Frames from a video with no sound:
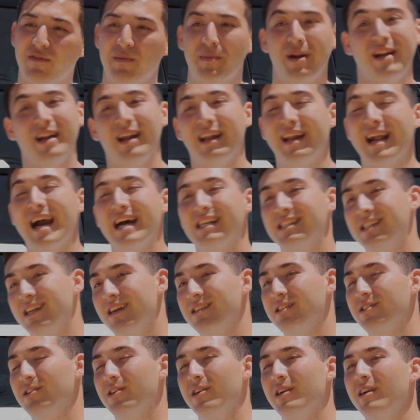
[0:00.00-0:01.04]
for being a gas
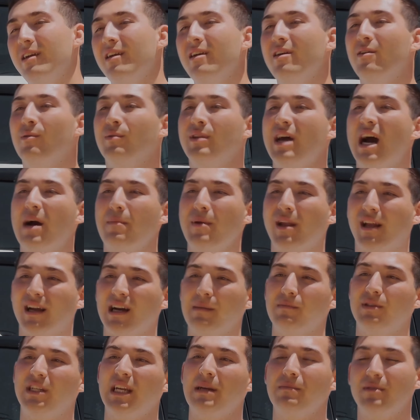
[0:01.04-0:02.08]
guzzler will now
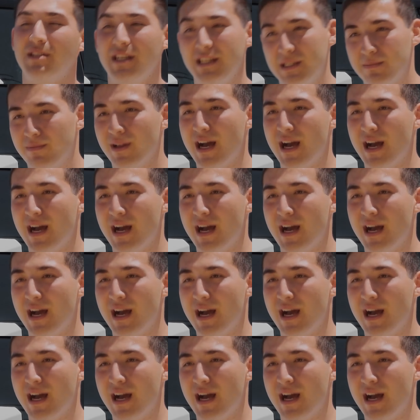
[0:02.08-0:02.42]
become GMC's